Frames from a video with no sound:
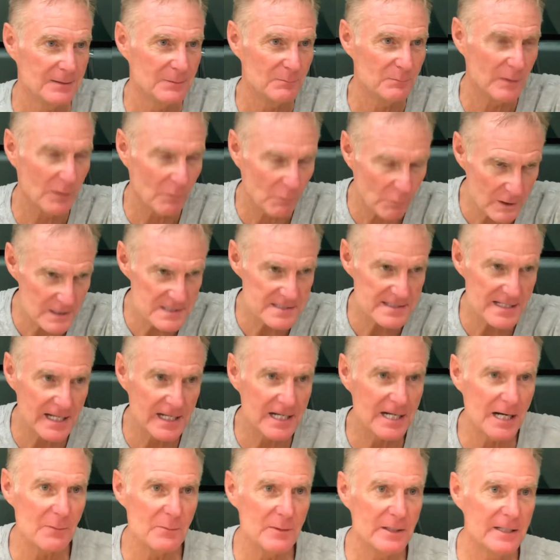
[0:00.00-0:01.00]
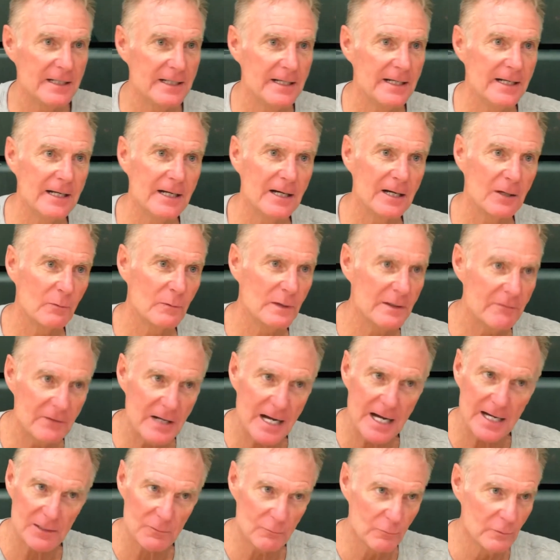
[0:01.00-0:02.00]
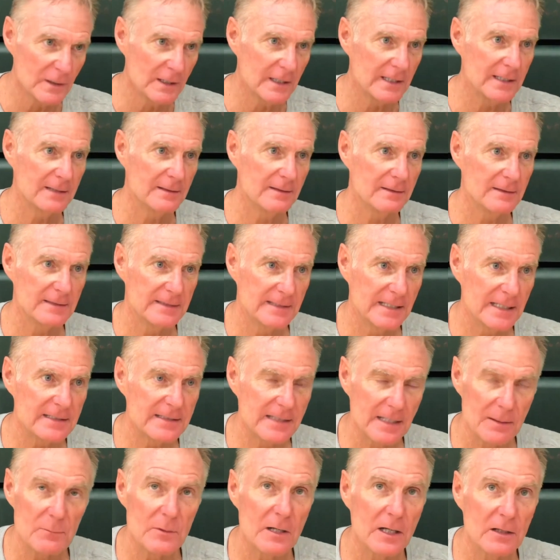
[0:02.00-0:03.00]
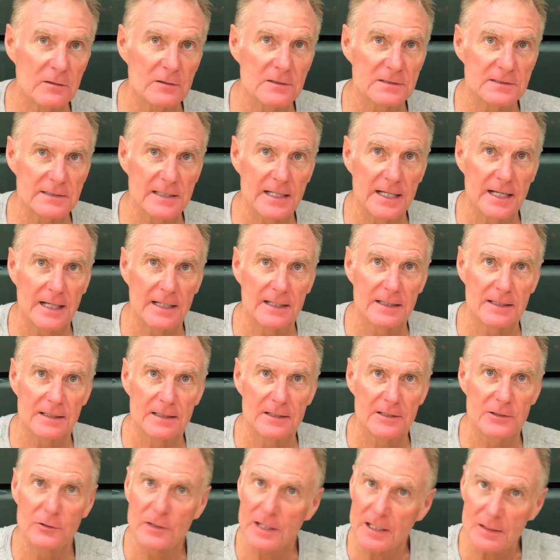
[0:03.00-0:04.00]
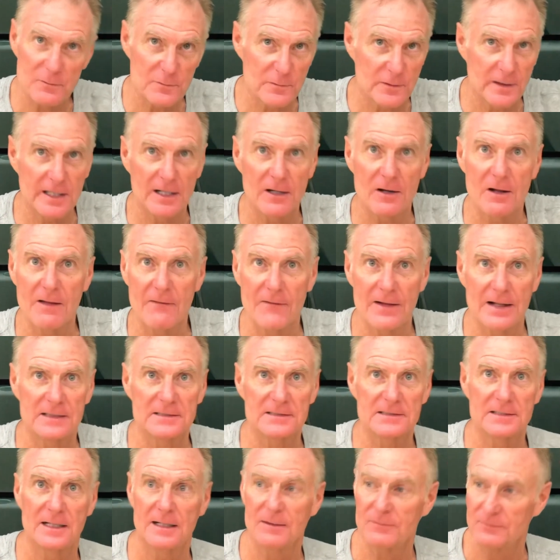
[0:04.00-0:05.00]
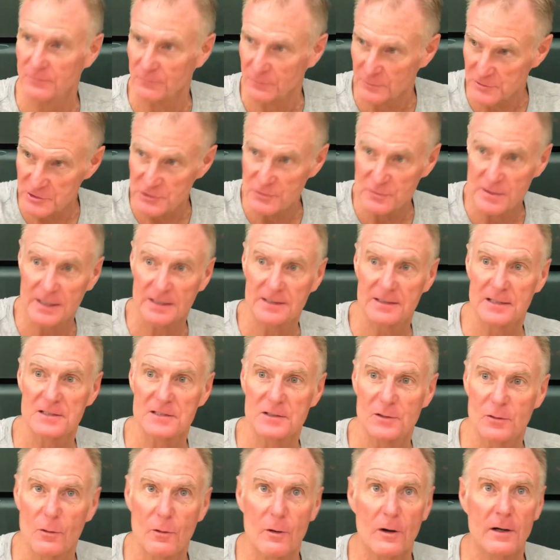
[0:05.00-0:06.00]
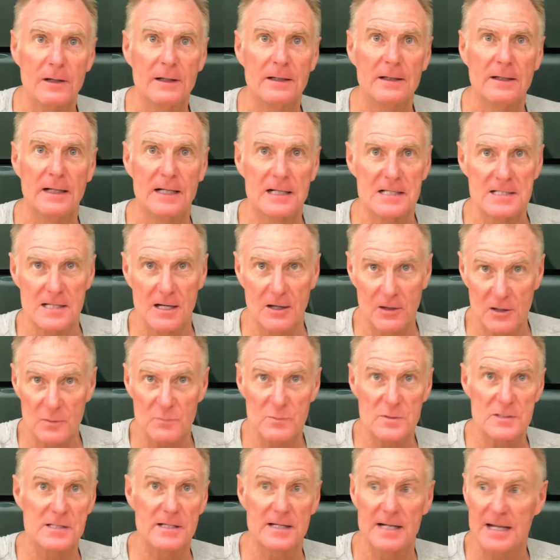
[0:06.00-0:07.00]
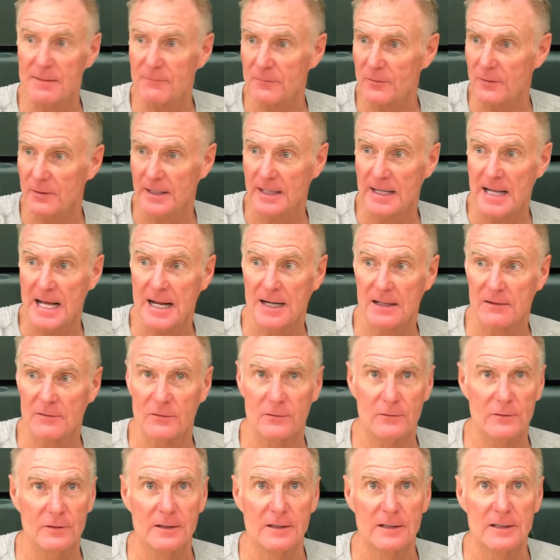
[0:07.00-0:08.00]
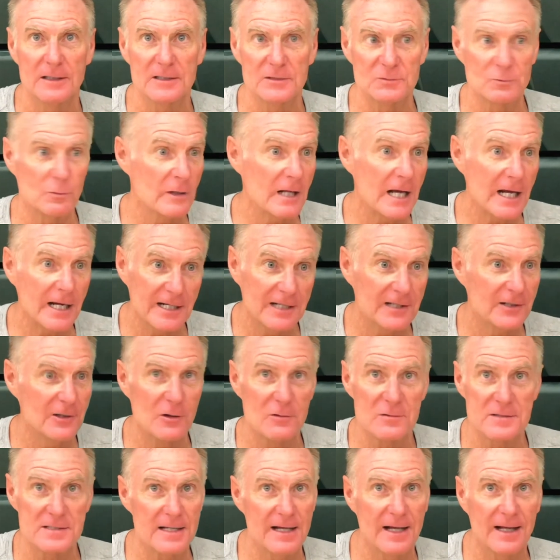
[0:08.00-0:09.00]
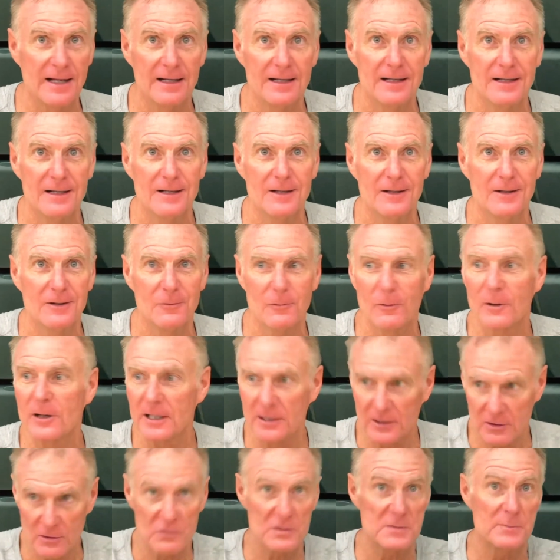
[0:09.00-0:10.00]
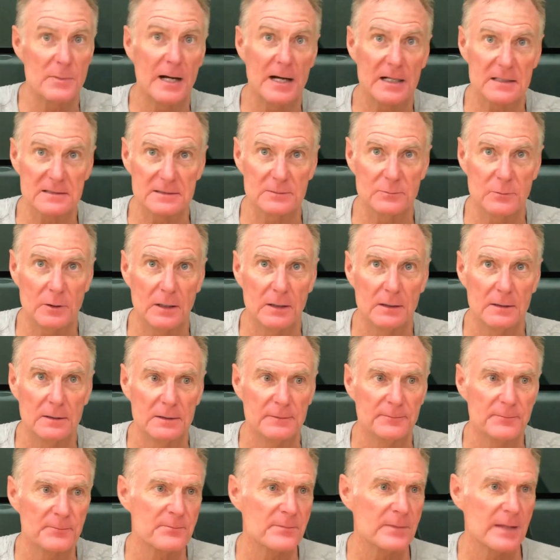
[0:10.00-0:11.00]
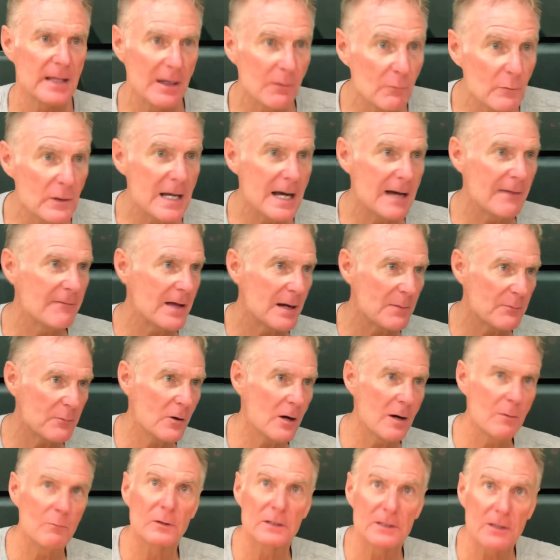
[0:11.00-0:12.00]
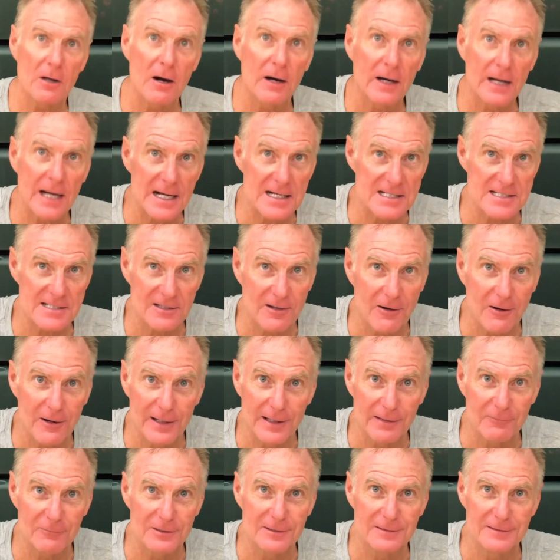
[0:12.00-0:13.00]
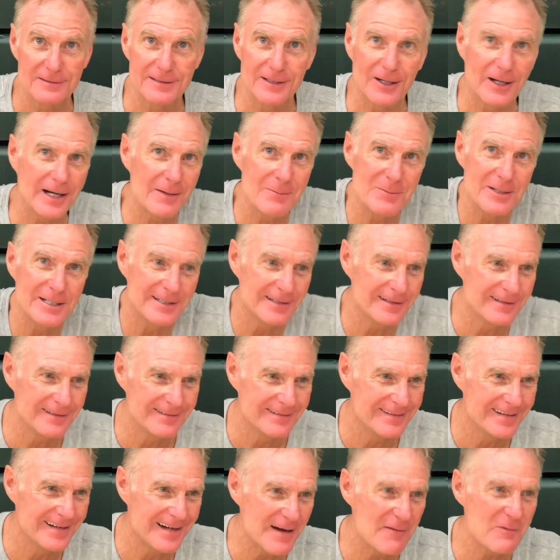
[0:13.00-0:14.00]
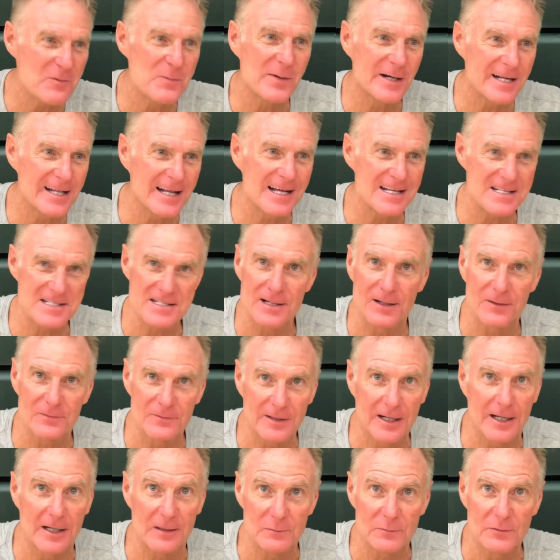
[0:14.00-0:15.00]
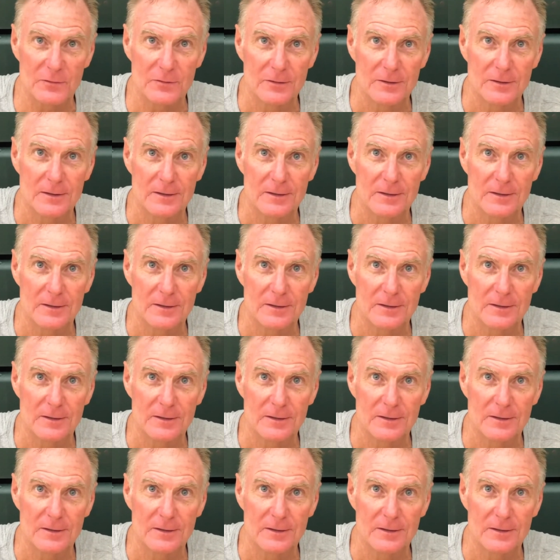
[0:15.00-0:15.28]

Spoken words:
But once they come into here, we've got to really get them to understand, you got to forget all that stuff. Once you hit this court, it's 100% effort and attitude, because we're not going to coach that. We're going to coach basketball. And we have that problem with our guys at our level. No, I mean, everybody has tough times.